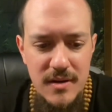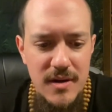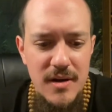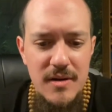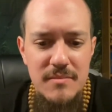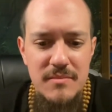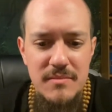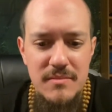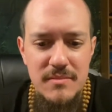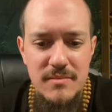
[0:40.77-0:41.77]
Um,
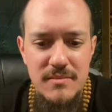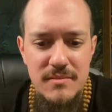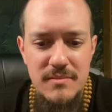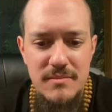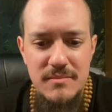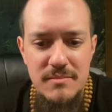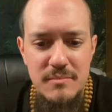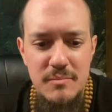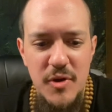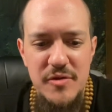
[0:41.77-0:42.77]

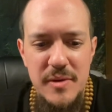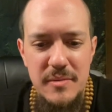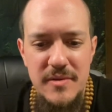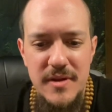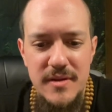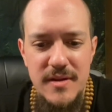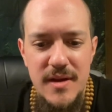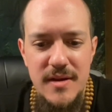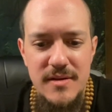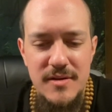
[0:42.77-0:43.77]
most people think
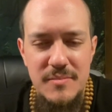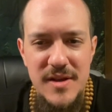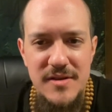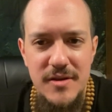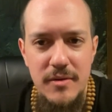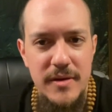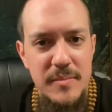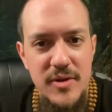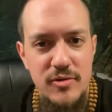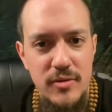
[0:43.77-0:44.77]
that peace can only
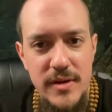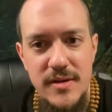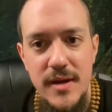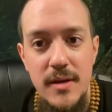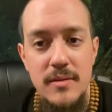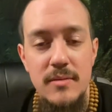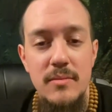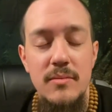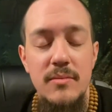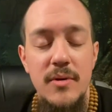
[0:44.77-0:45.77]
be truly attained
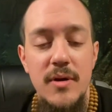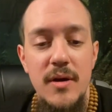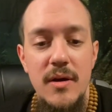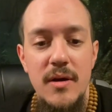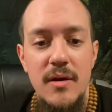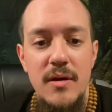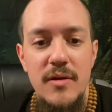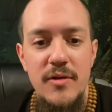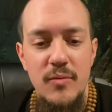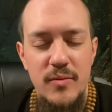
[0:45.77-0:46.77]
through
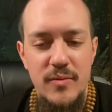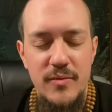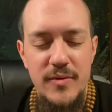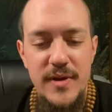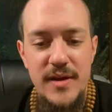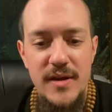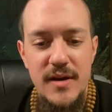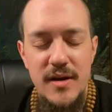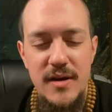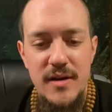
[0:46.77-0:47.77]
the the
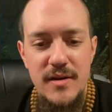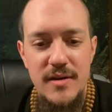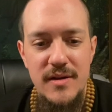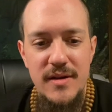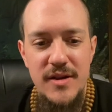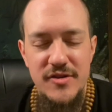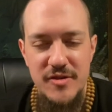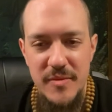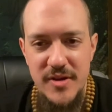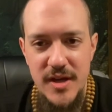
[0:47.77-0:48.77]
uh,
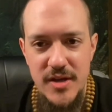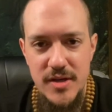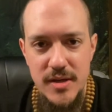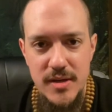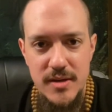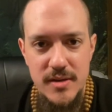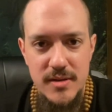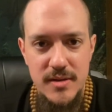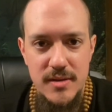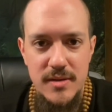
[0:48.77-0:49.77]
instrumentation
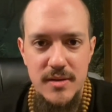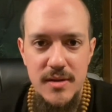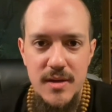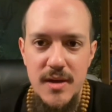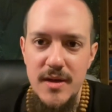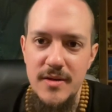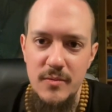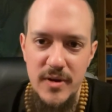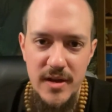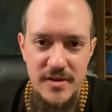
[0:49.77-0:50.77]
and the
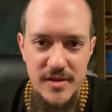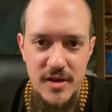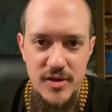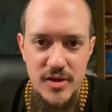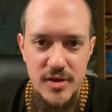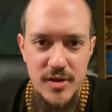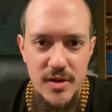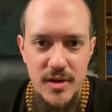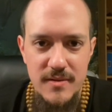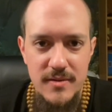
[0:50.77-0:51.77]
realization
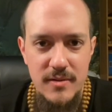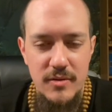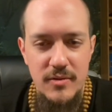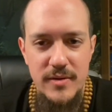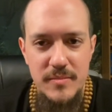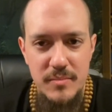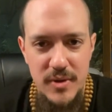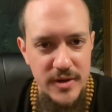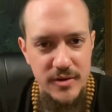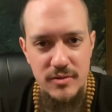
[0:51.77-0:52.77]
of their own
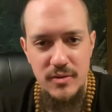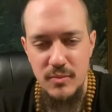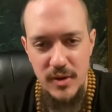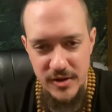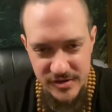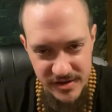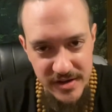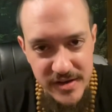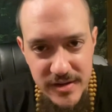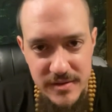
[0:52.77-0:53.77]
political or religious
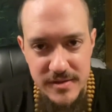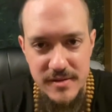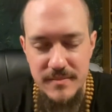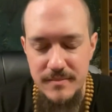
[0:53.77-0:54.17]
ideals.